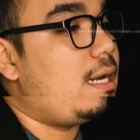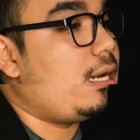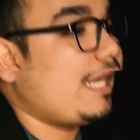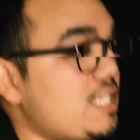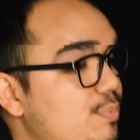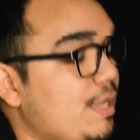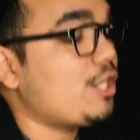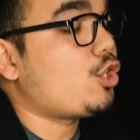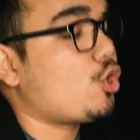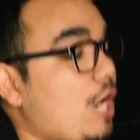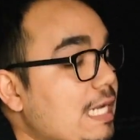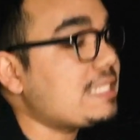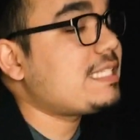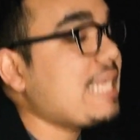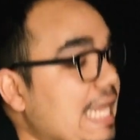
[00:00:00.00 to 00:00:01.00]
Let's be on the
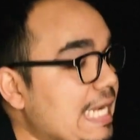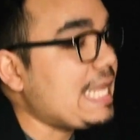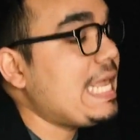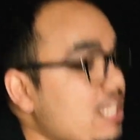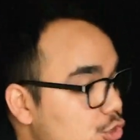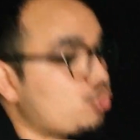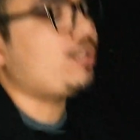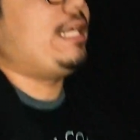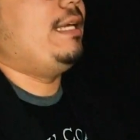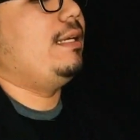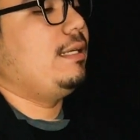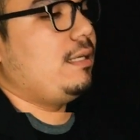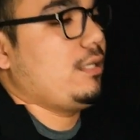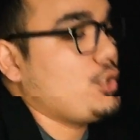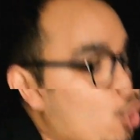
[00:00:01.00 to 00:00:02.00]
right side of history.
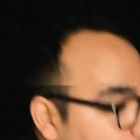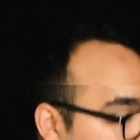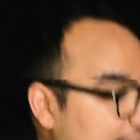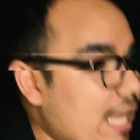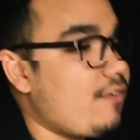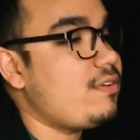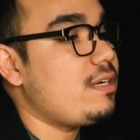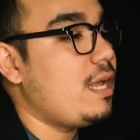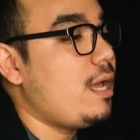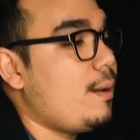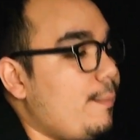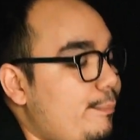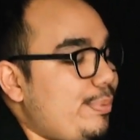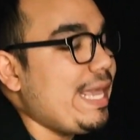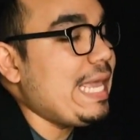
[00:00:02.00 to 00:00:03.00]
Okay, Kevin?
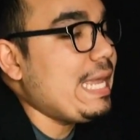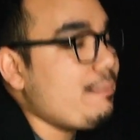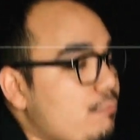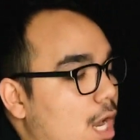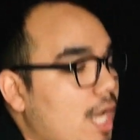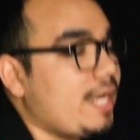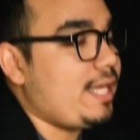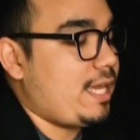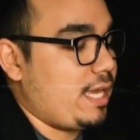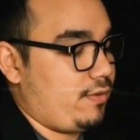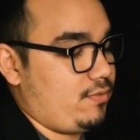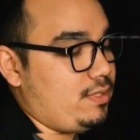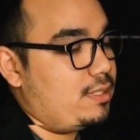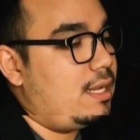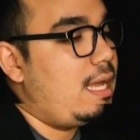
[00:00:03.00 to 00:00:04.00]
Big money, Kevin.
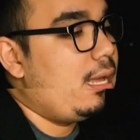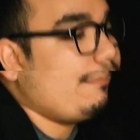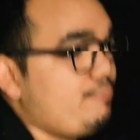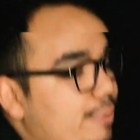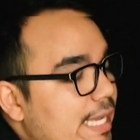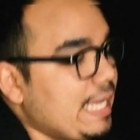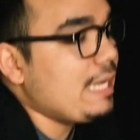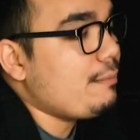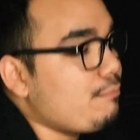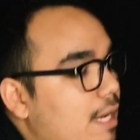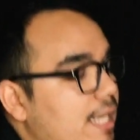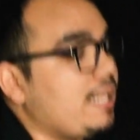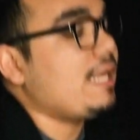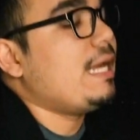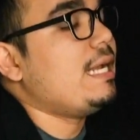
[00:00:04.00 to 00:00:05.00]
Big
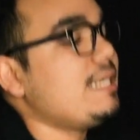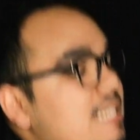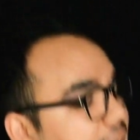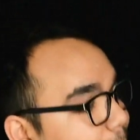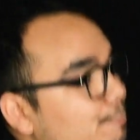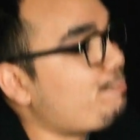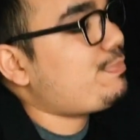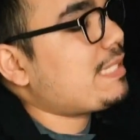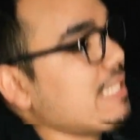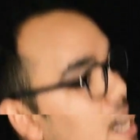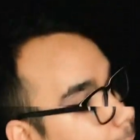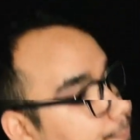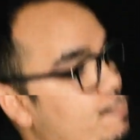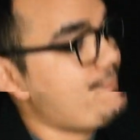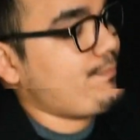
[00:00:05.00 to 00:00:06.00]
money. Tip
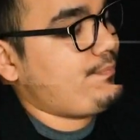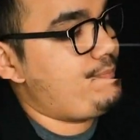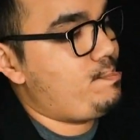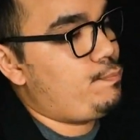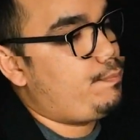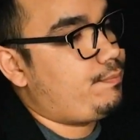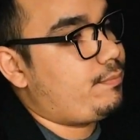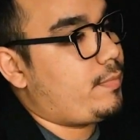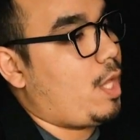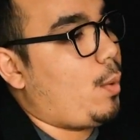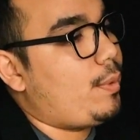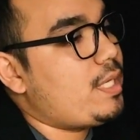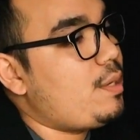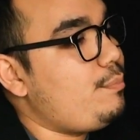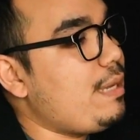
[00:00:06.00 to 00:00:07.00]
top. I
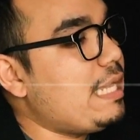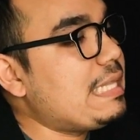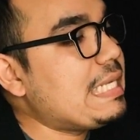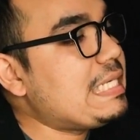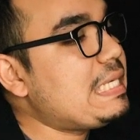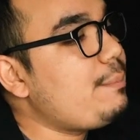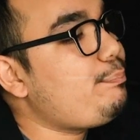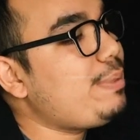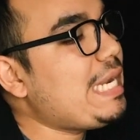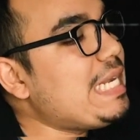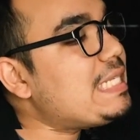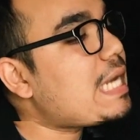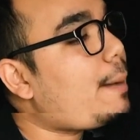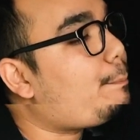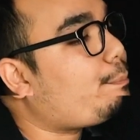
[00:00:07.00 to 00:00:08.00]
want to be on the
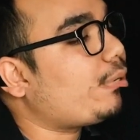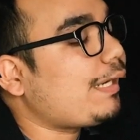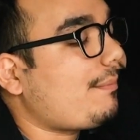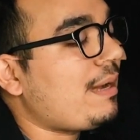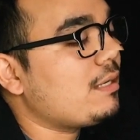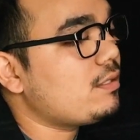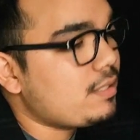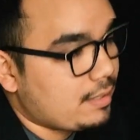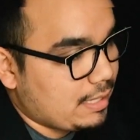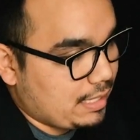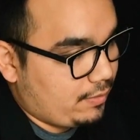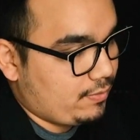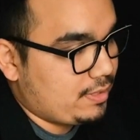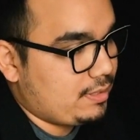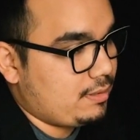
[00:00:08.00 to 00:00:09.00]
tippity top of the mountain, Kevin.